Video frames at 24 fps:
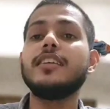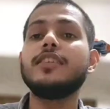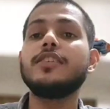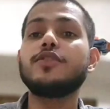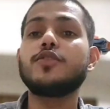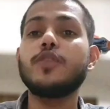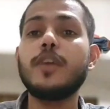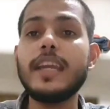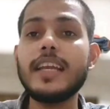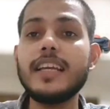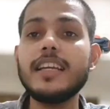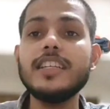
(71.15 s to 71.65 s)

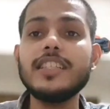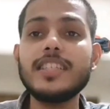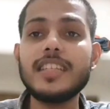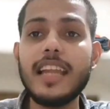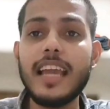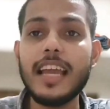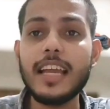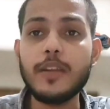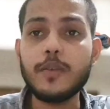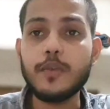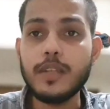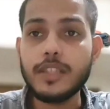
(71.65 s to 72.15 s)
So English
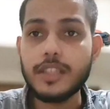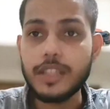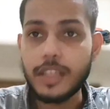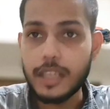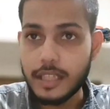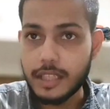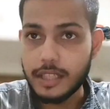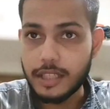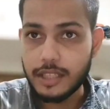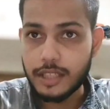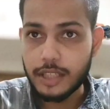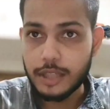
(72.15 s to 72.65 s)
language
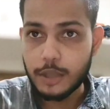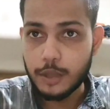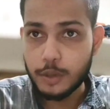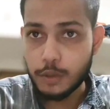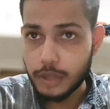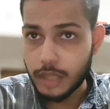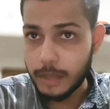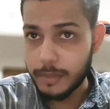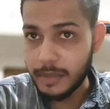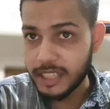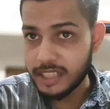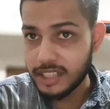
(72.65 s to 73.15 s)
is
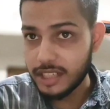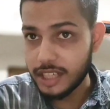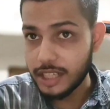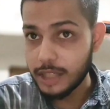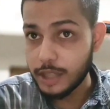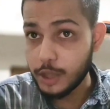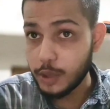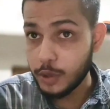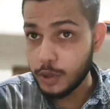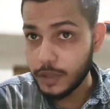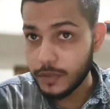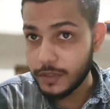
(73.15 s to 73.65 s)
to some
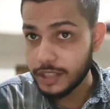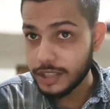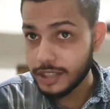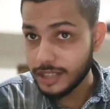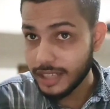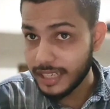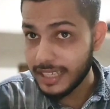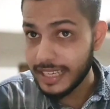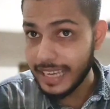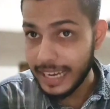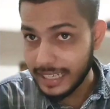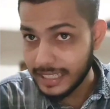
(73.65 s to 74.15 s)
extent
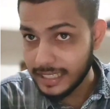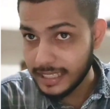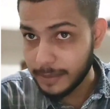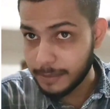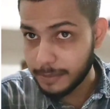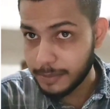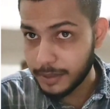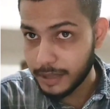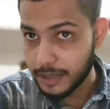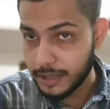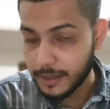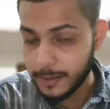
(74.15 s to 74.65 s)
universally
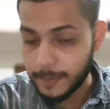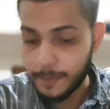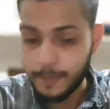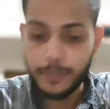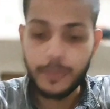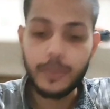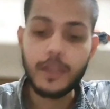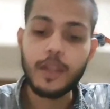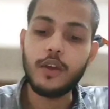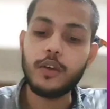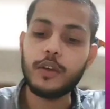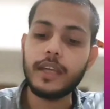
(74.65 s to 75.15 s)
accepted.
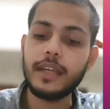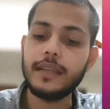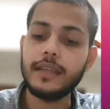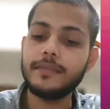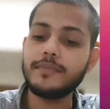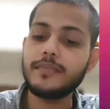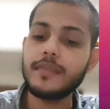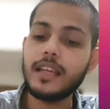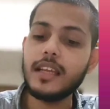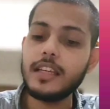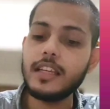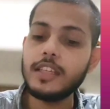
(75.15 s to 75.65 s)

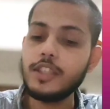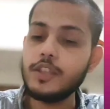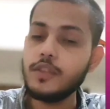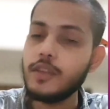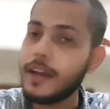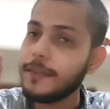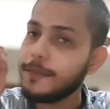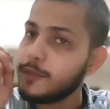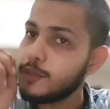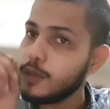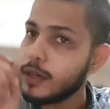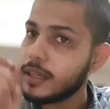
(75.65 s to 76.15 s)
Okay, you
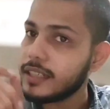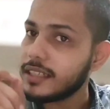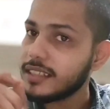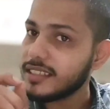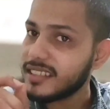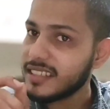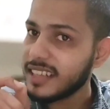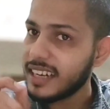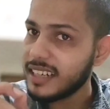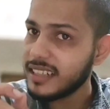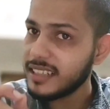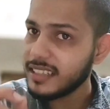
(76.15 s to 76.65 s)
have to
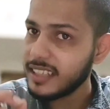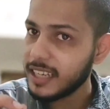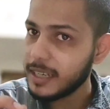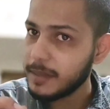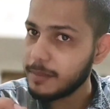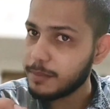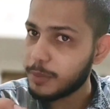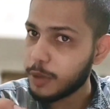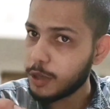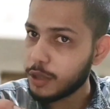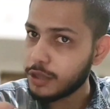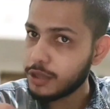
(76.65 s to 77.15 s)
understand the
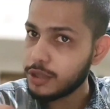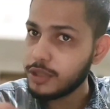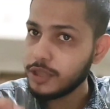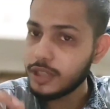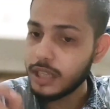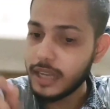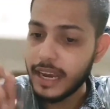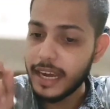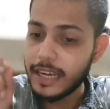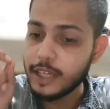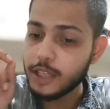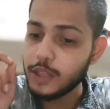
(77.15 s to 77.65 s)
importance
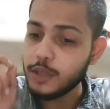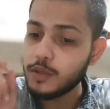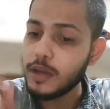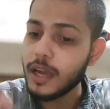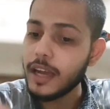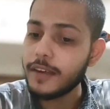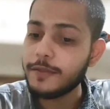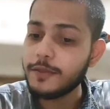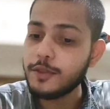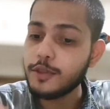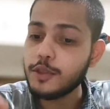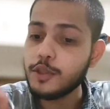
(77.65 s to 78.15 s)
and you
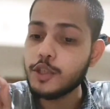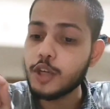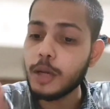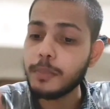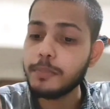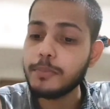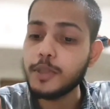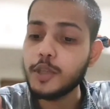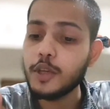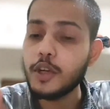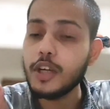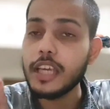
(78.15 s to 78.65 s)
have to
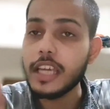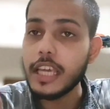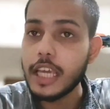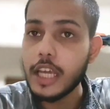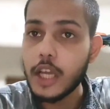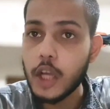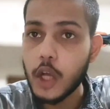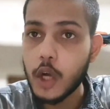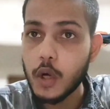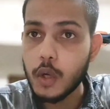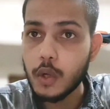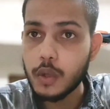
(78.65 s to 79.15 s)
drop your
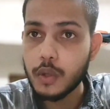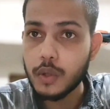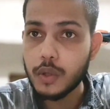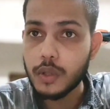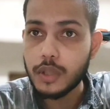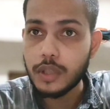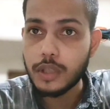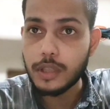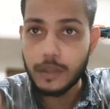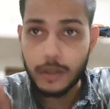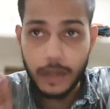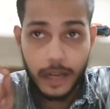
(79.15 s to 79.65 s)

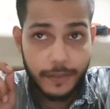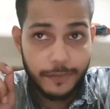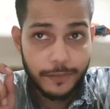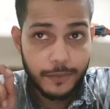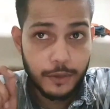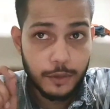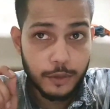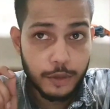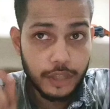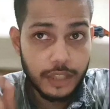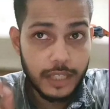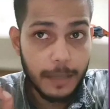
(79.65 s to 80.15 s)
ego. You
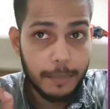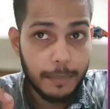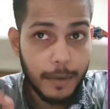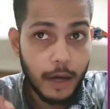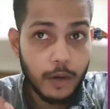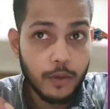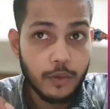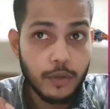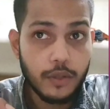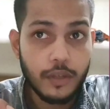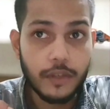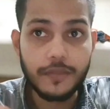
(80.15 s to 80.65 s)
have to step
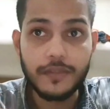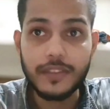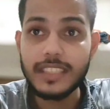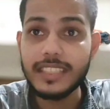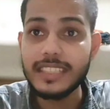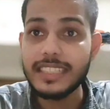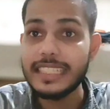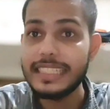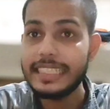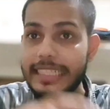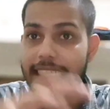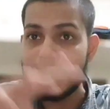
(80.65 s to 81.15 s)
out of
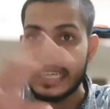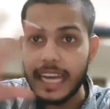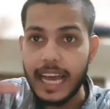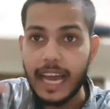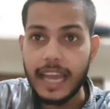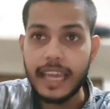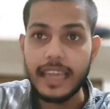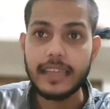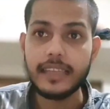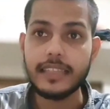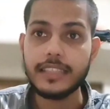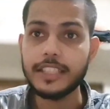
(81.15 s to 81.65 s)
this
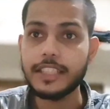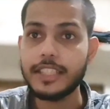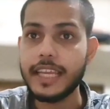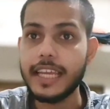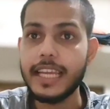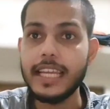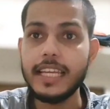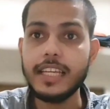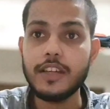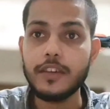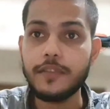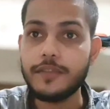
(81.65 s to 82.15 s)

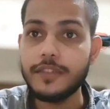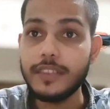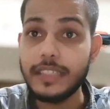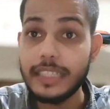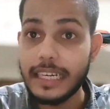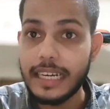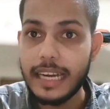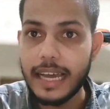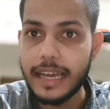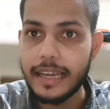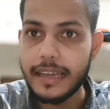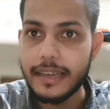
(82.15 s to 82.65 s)
state of
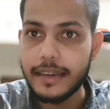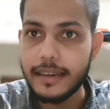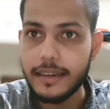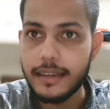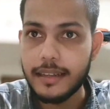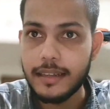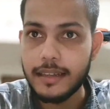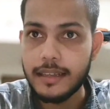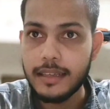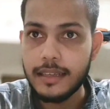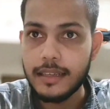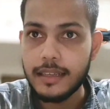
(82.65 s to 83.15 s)

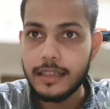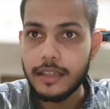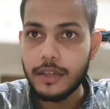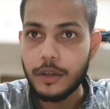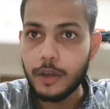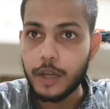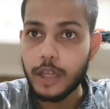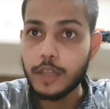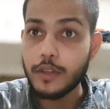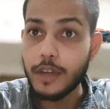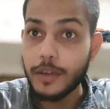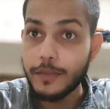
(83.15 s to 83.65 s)
denial.
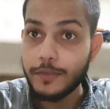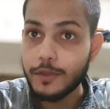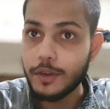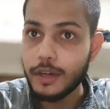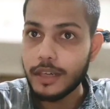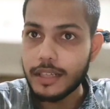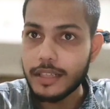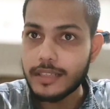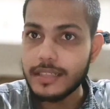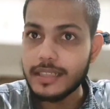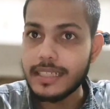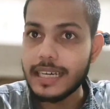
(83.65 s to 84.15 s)
Okay, you have to
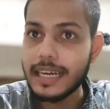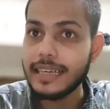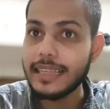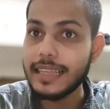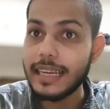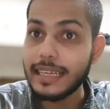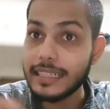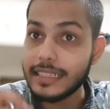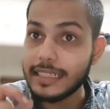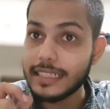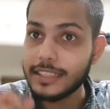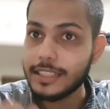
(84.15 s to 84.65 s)
understand
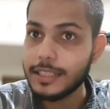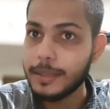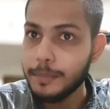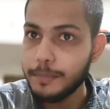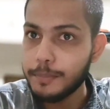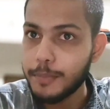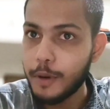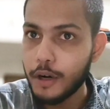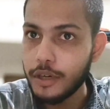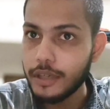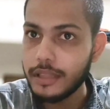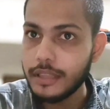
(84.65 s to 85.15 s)
that it is
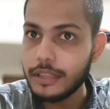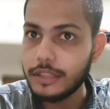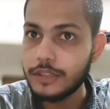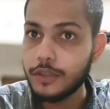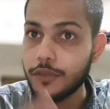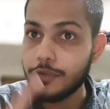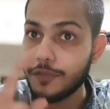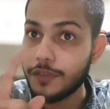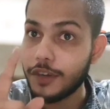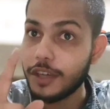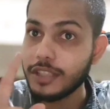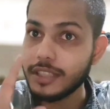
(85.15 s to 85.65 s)
important.
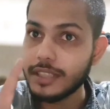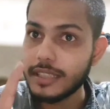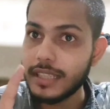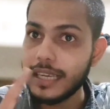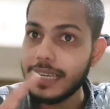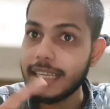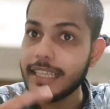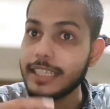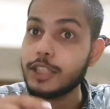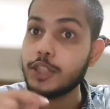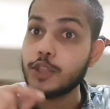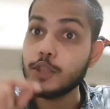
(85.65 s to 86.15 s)
So first
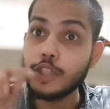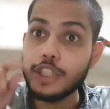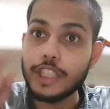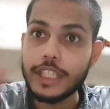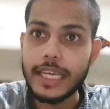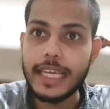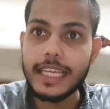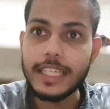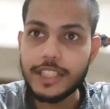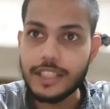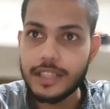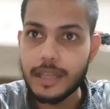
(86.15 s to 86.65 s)
thing is to
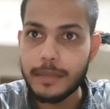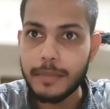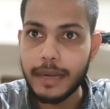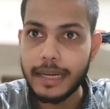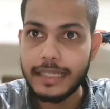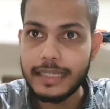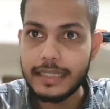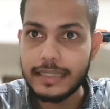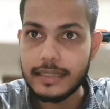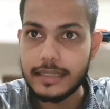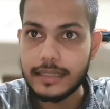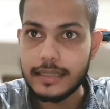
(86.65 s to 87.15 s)
change the
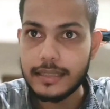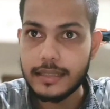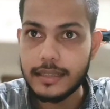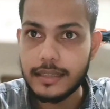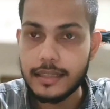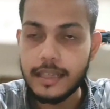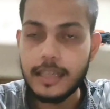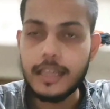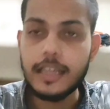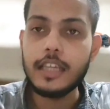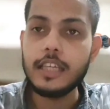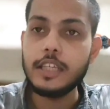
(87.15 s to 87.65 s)
mindset.
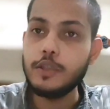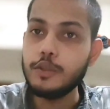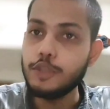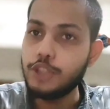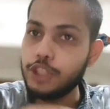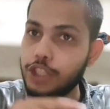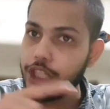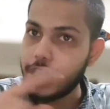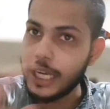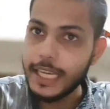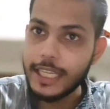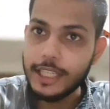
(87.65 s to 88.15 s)

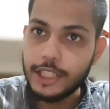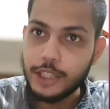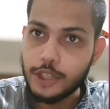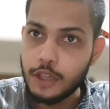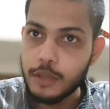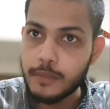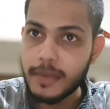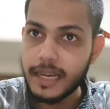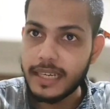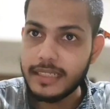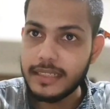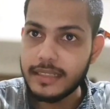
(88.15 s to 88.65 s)
You change
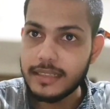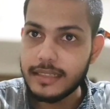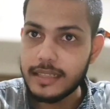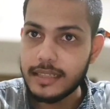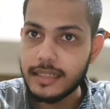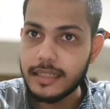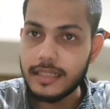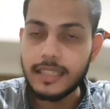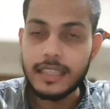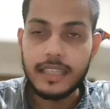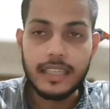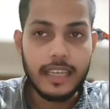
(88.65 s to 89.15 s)
your
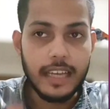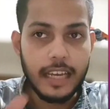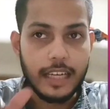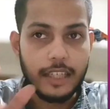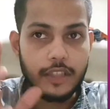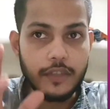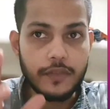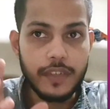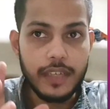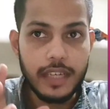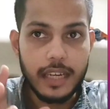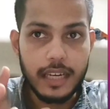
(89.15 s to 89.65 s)
mindset
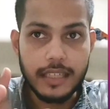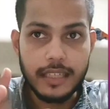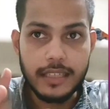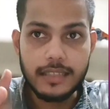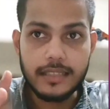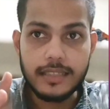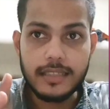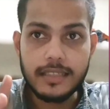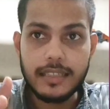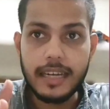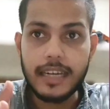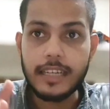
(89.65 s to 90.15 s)
and you will
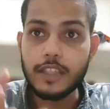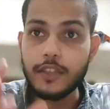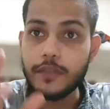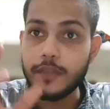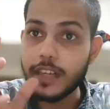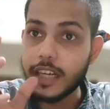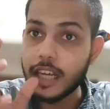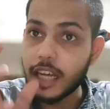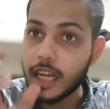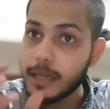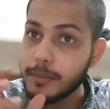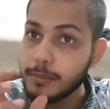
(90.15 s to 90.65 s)
understand, you
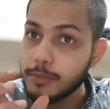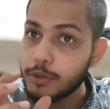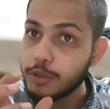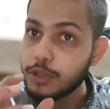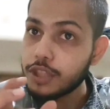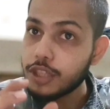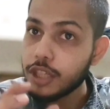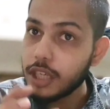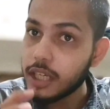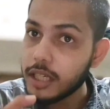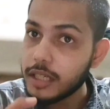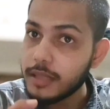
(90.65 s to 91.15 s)
will come
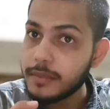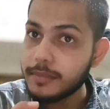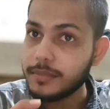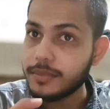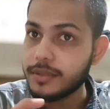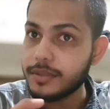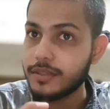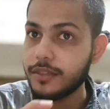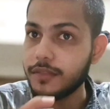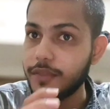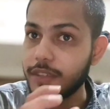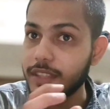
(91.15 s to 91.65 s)
to
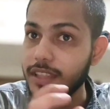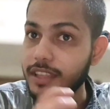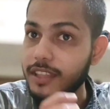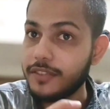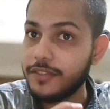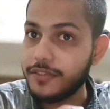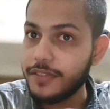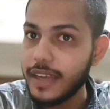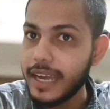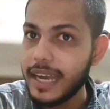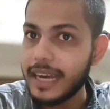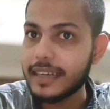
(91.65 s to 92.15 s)
terms with the
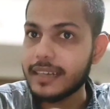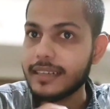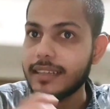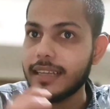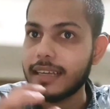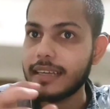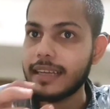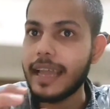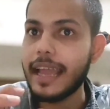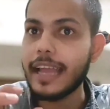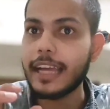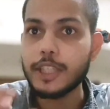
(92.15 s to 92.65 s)
fact
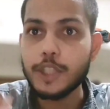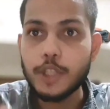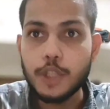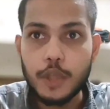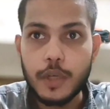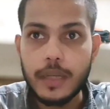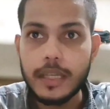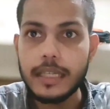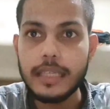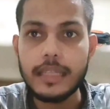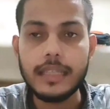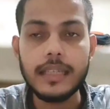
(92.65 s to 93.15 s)
that
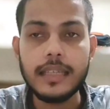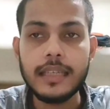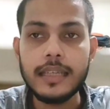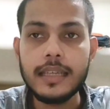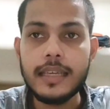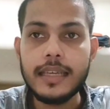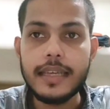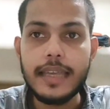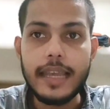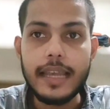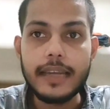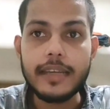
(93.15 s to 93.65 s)

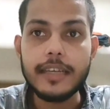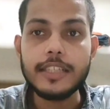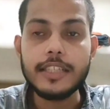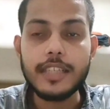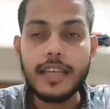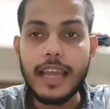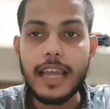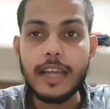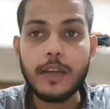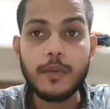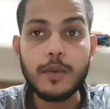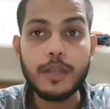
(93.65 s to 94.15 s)
actually English
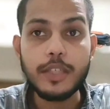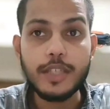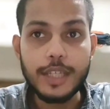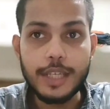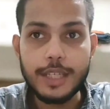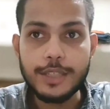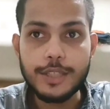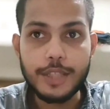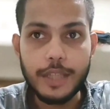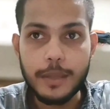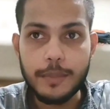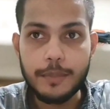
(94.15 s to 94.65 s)
language
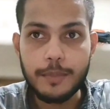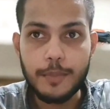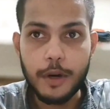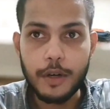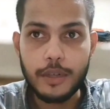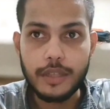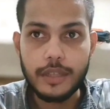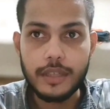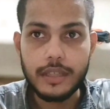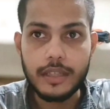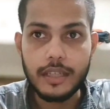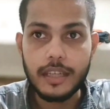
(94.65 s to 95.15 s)
is
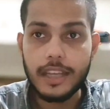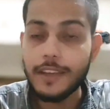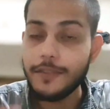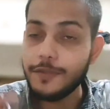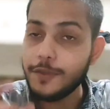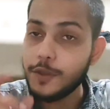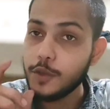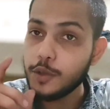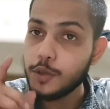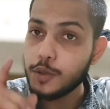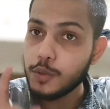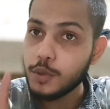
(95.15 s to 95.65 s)
important.
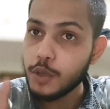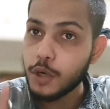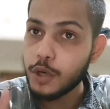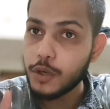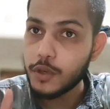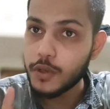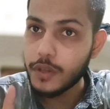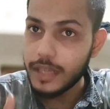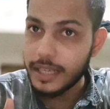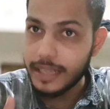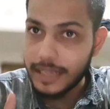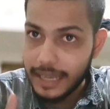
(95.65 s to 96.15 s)
If you do
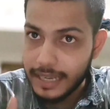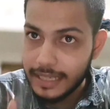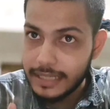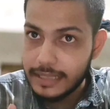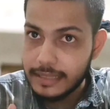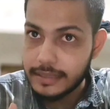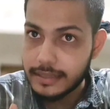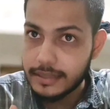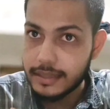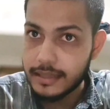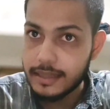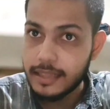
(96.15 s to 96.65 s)
not
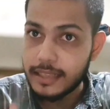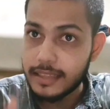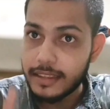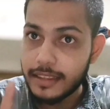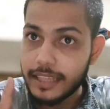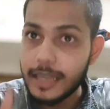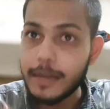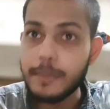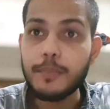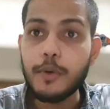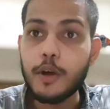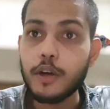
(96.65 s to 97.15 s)
realize
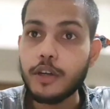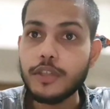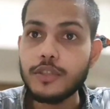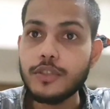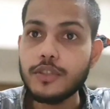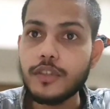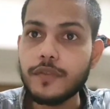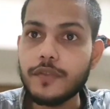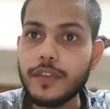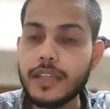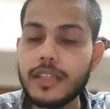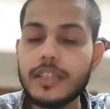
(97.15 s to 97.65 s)
the
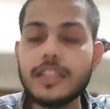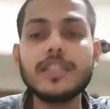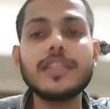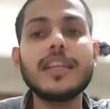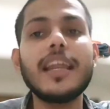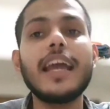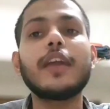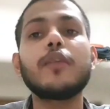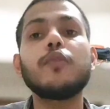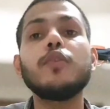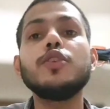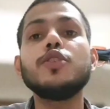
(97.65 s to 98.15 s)
importance of English
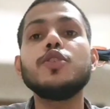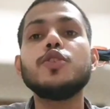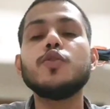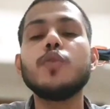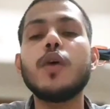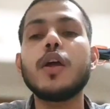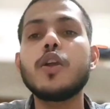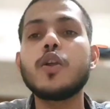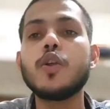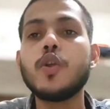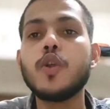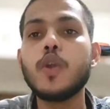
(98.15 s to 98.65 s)
language,
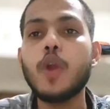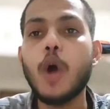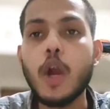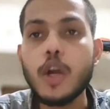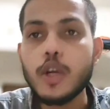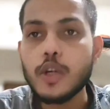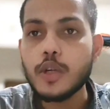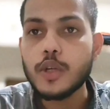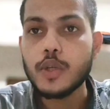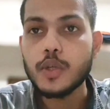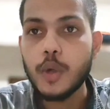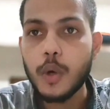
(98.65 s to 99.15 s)
you are
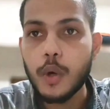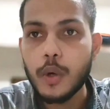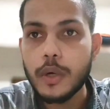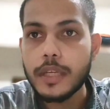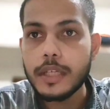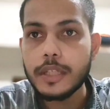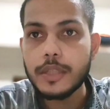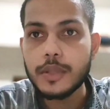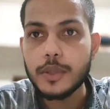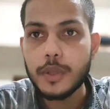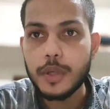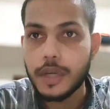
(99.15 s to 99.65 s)
not
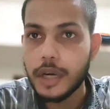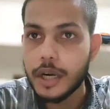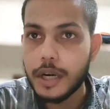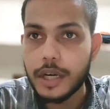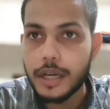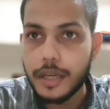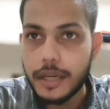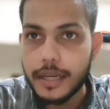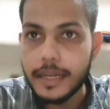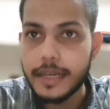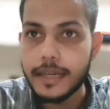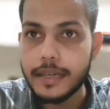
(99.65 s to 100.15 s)
going to
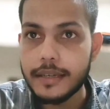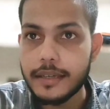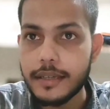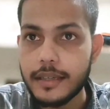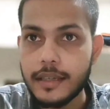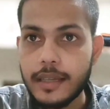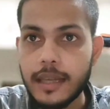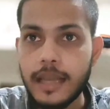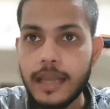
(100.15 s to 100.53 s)
learn it.